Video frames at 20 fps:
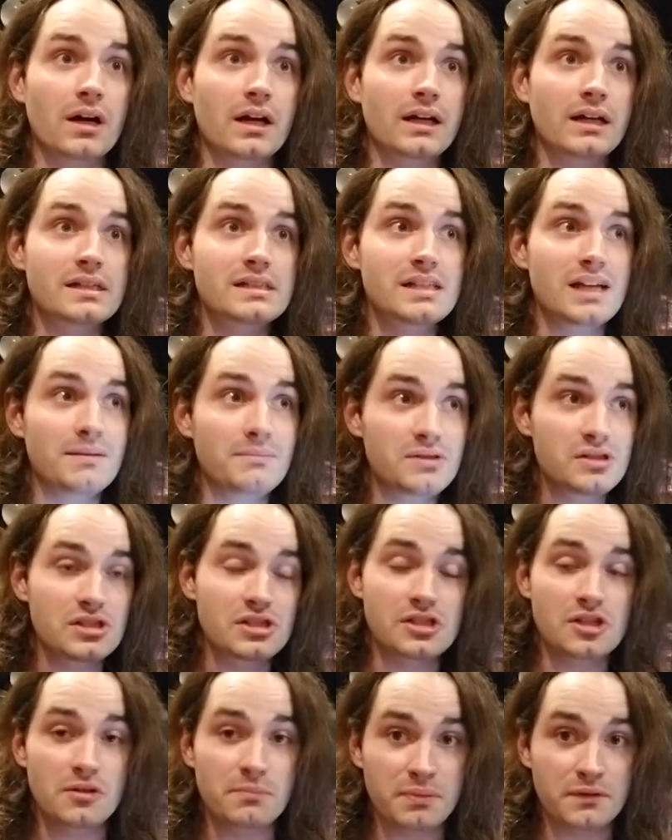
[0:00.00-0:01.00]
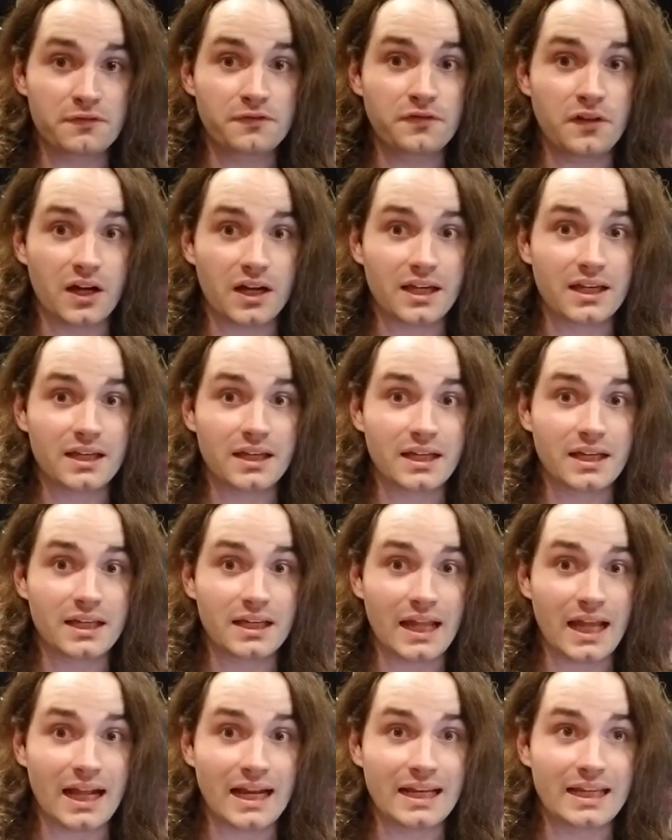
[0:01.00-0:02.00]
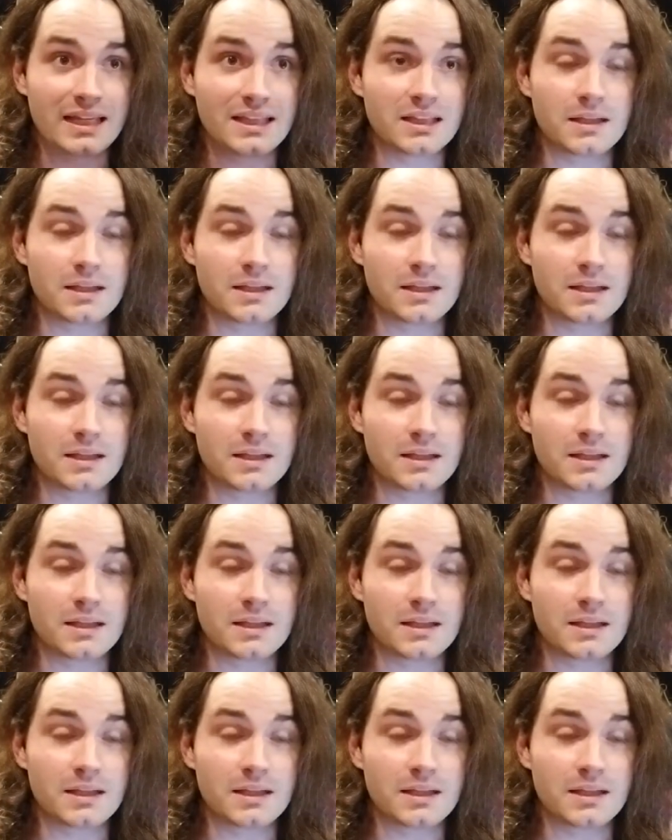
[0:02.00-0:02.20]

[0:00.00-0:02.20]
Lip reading: because I'm a stupid fucking Canadian.